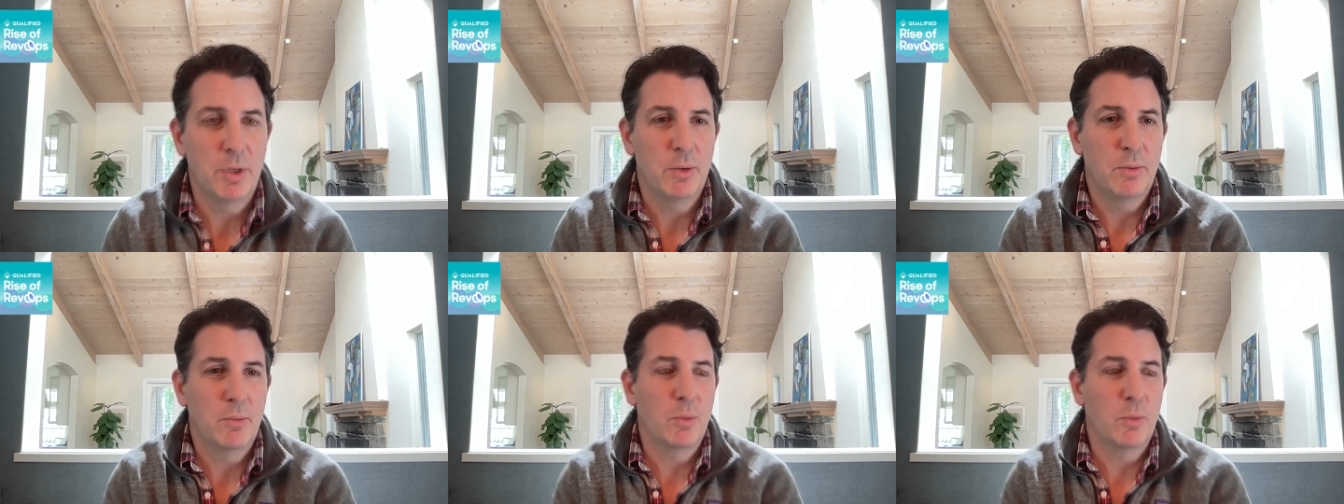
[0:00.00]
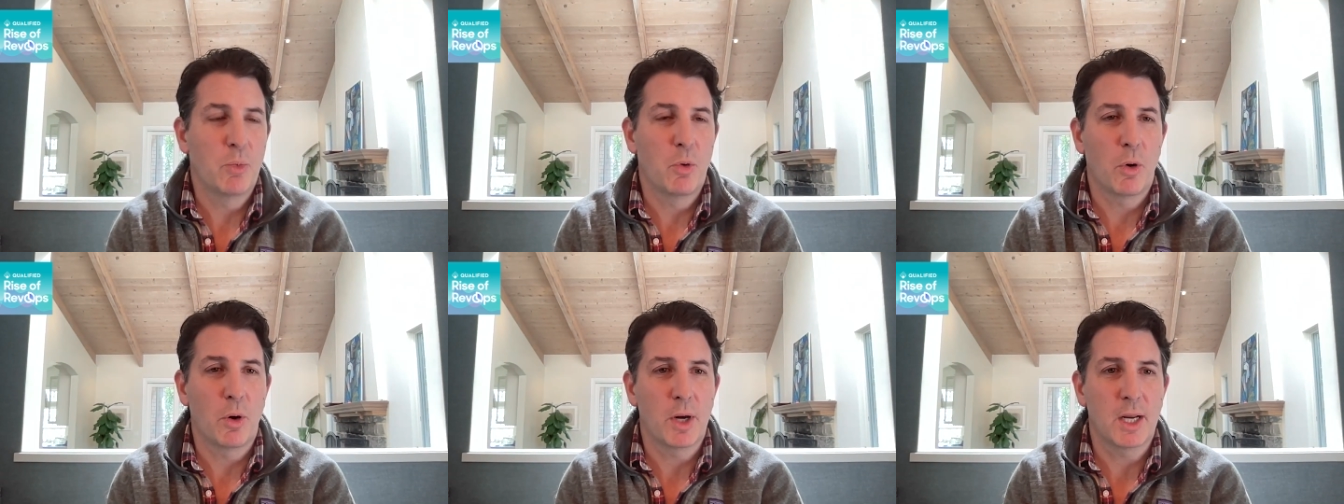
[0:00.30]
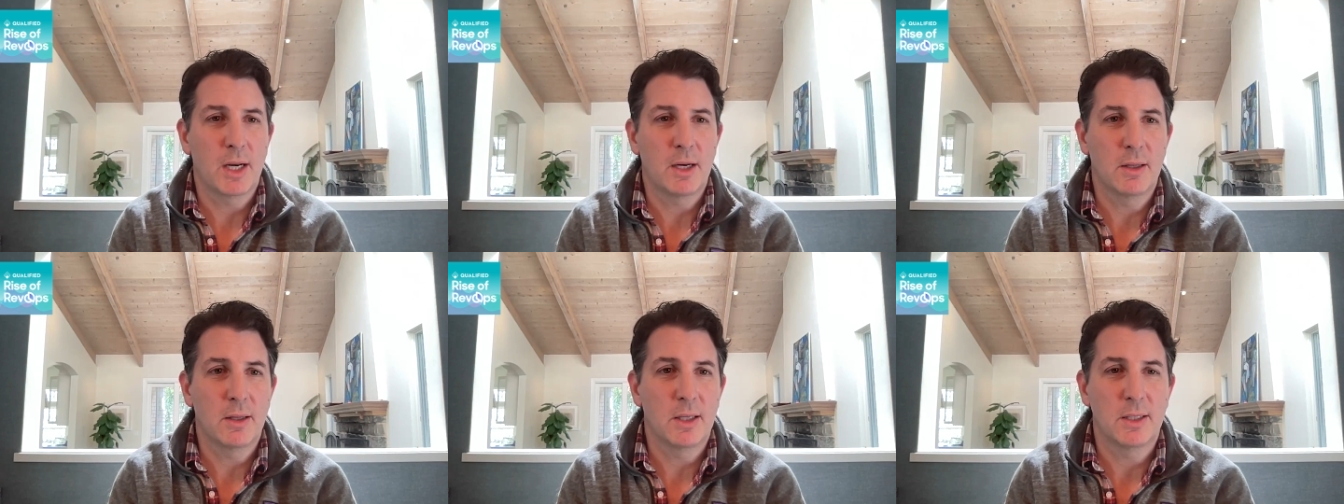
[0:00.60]
but
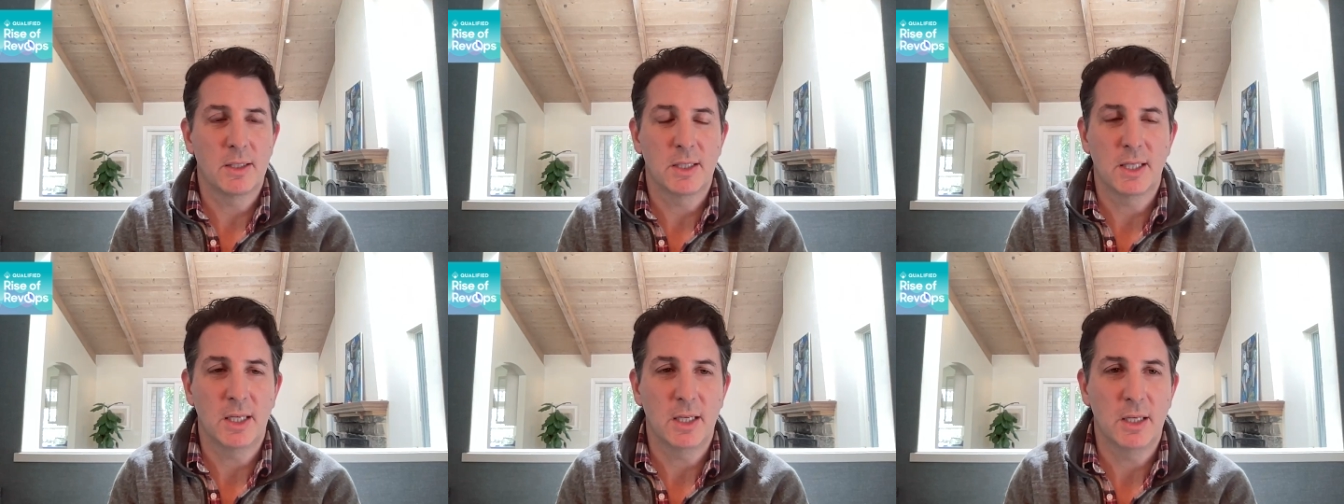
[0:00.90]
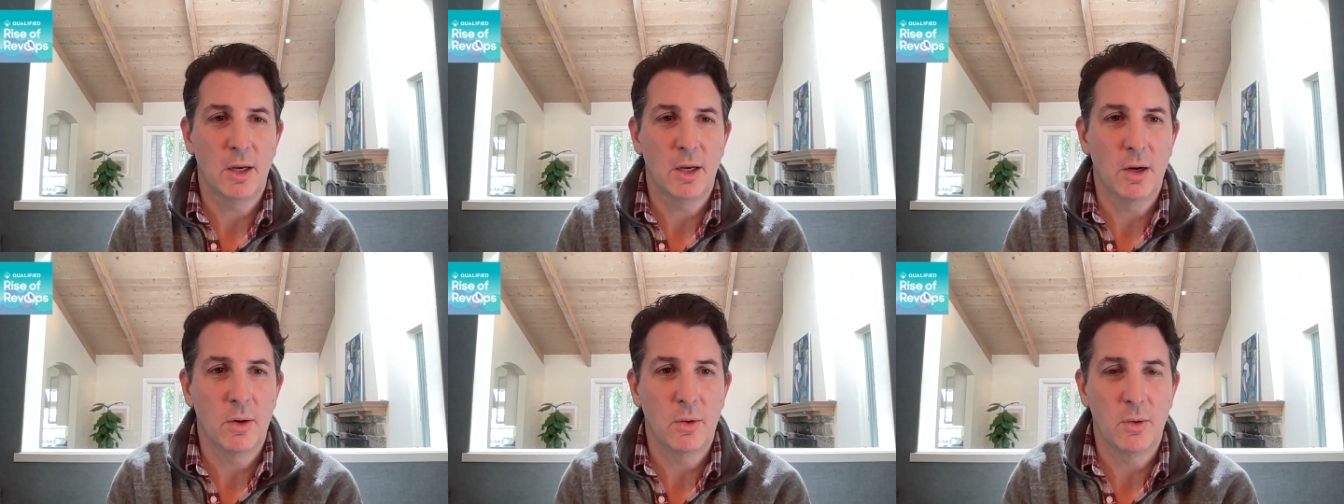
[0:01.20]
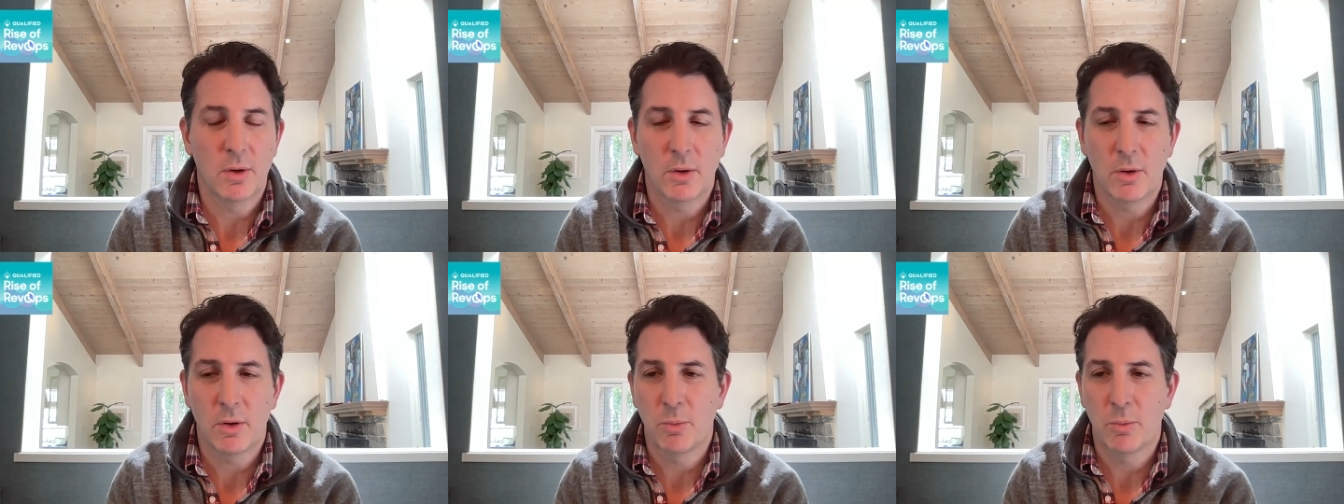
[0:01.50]
reporting to the CEO
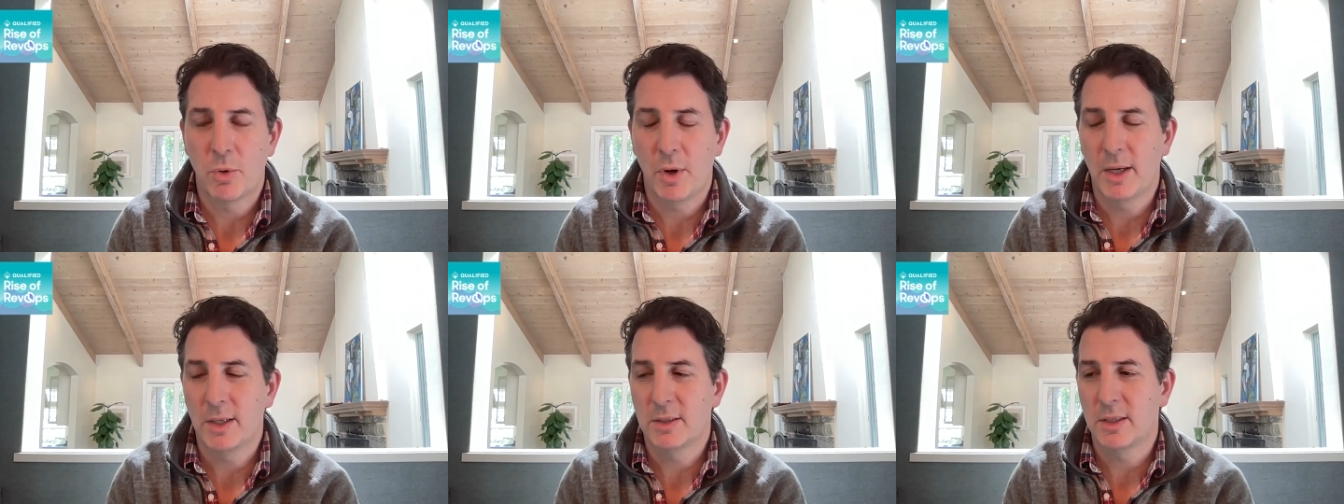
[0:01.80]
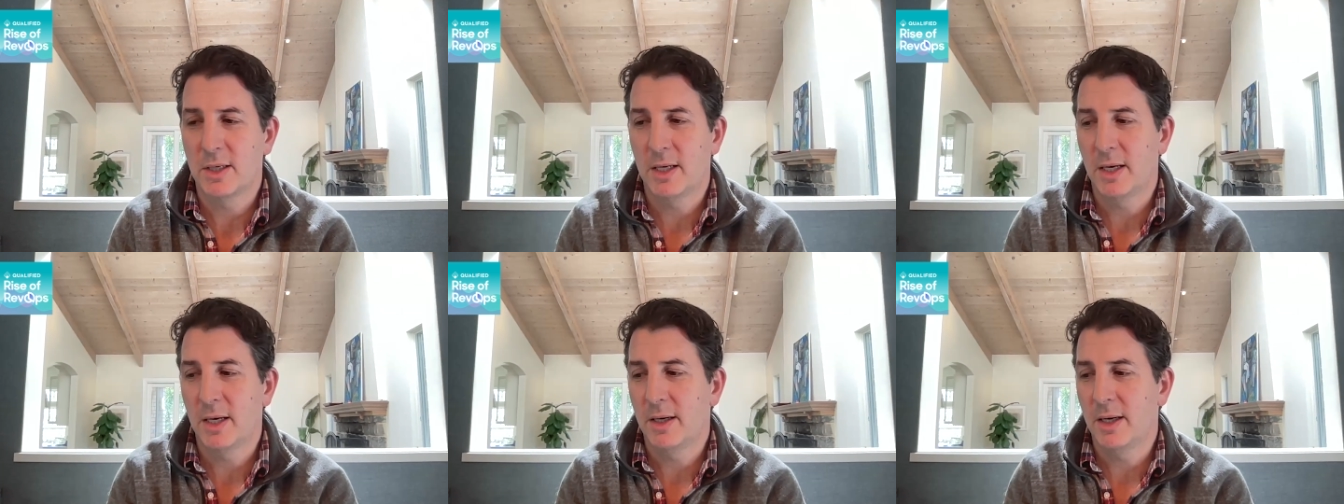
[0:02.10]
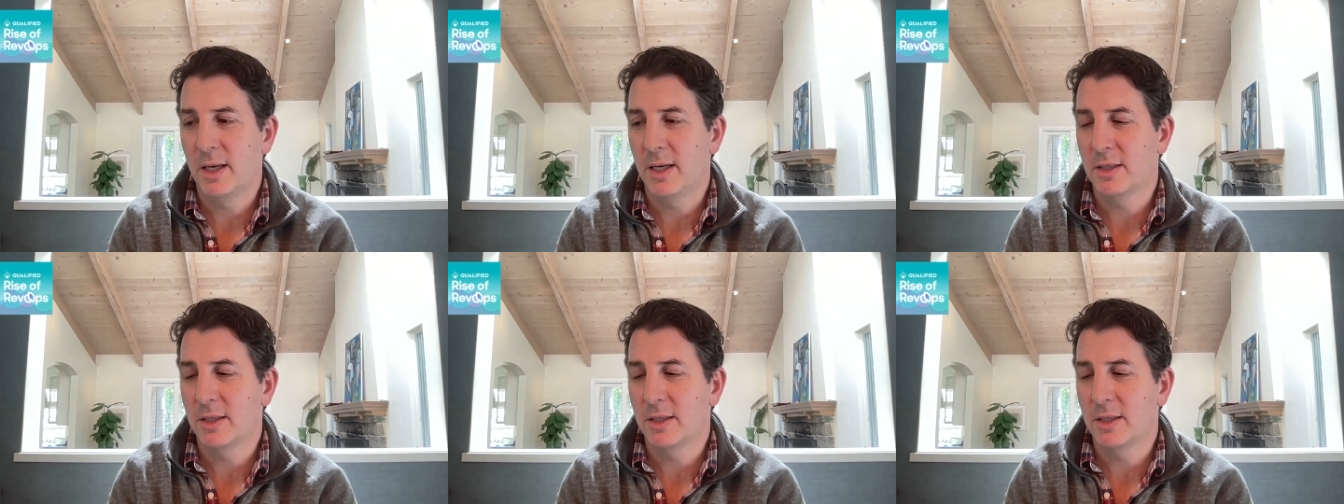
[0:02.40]
or, or president.